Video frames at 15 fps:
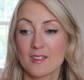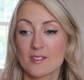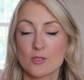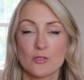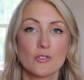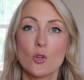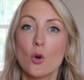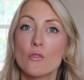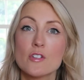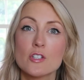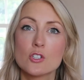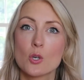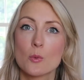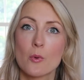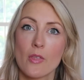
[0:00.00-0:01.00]
sort of an office
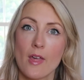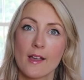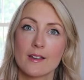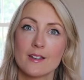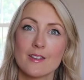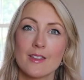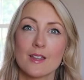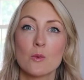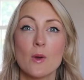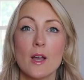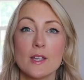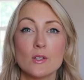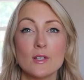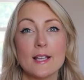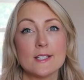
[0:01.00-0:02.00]
job or that kind of thing where
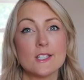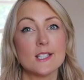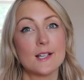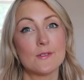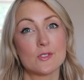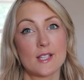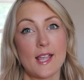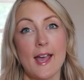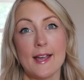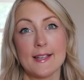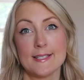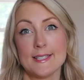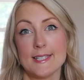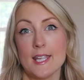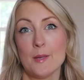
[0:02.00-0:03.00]
your energy levels
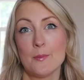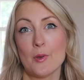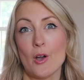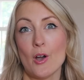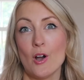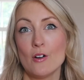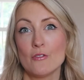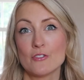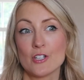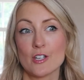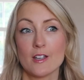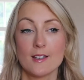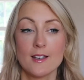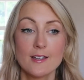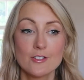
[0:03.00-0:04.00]
can dip
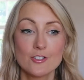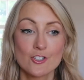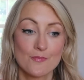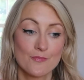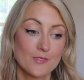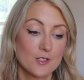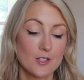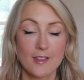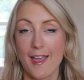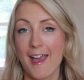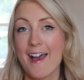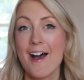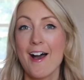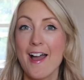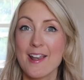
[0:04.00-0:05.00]
after lunch. So
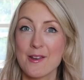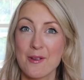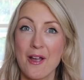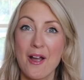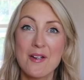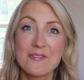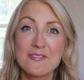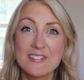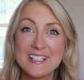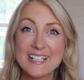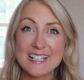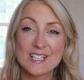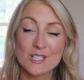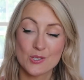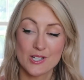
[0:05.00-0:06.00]
yeah, anyway, I
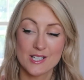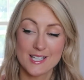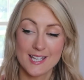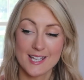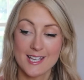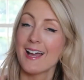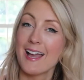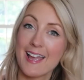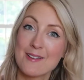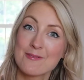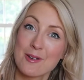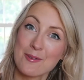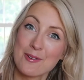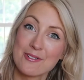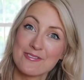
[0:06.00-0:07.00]
really enjoyed it. I am
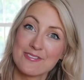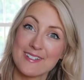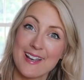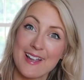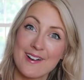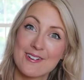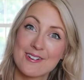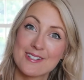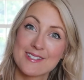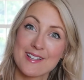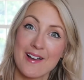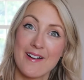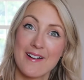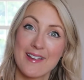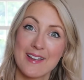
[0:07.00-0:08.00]
coming off of it now because
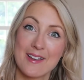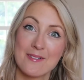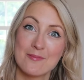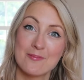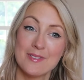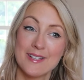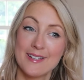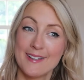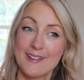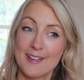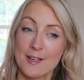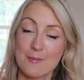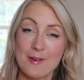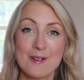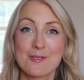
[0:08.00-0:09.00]
I am
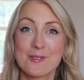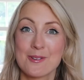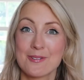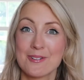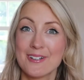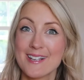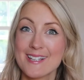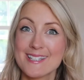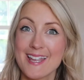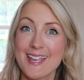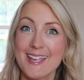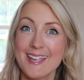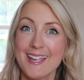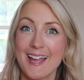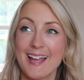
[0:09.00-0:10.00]
about to go on
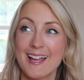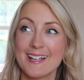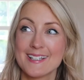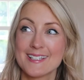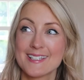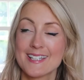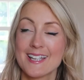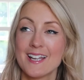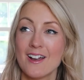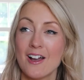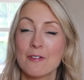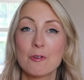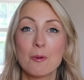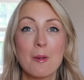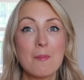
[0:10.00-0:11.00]
holiday, and
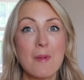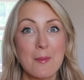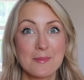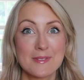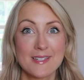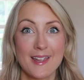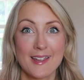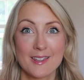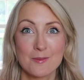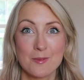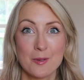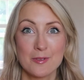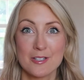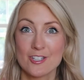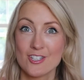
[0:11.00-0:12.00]
I've got my mum staying at the
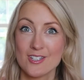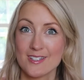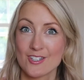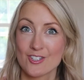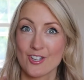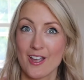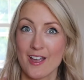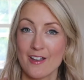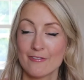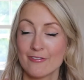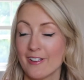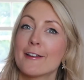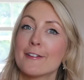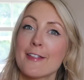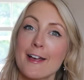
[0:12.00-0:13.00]
moment and she's a chef,
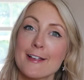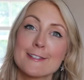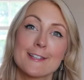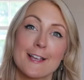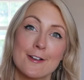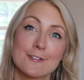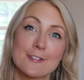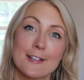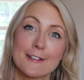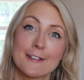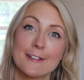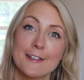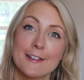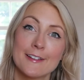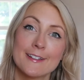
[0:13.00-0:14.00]
so that sounds like
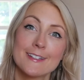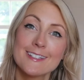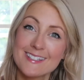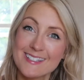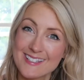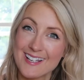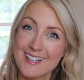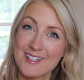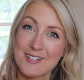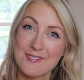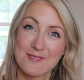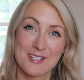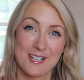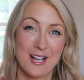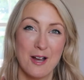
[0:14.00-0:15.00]
a good
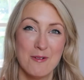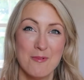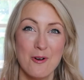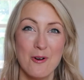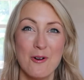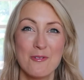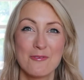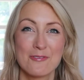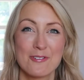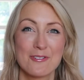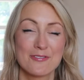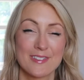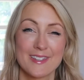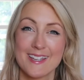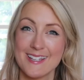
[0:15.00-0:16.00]
time to come off
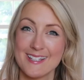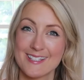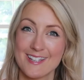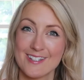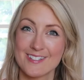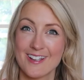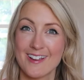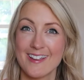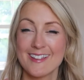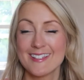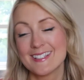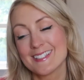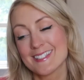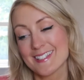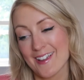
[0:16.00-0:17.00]
of the keto diet.
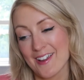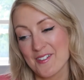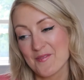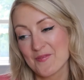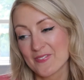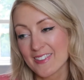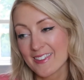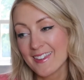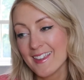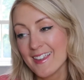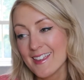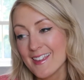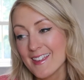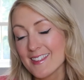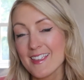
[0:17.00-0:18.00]
So
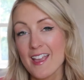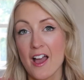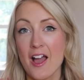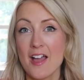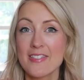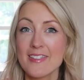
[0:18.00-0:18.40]
yeah,